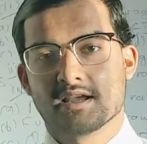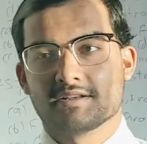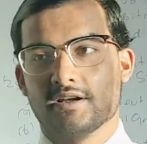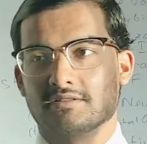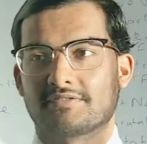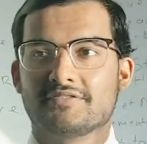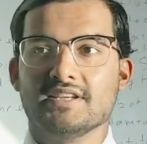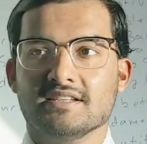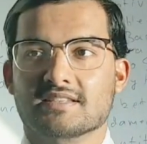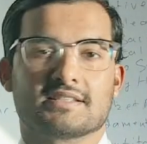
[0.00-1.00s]
Now the
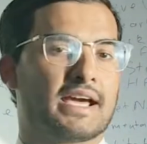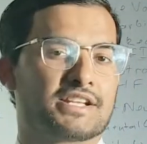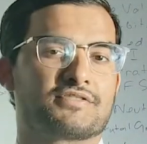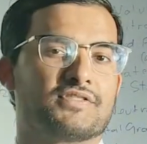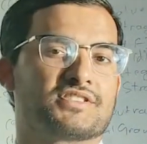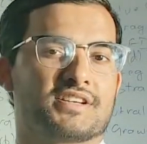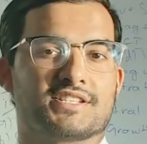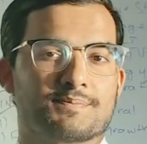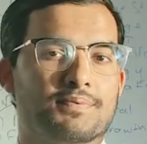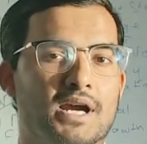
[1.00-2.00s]
fees in the hedge funds is
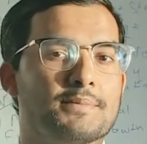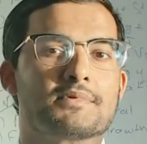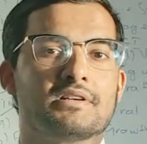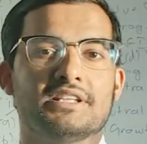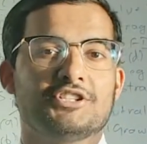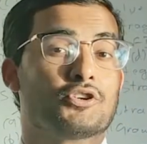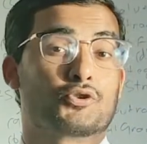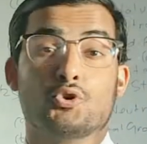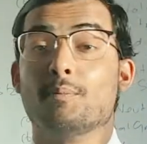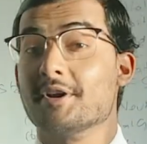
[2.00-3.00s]
primarily your
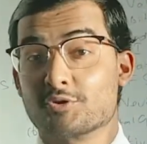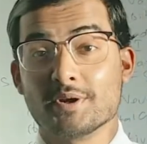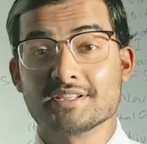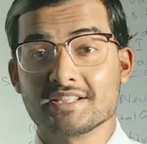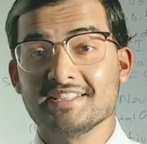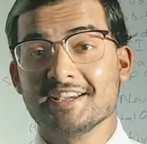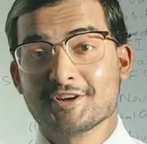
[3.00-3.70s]
2 by 20,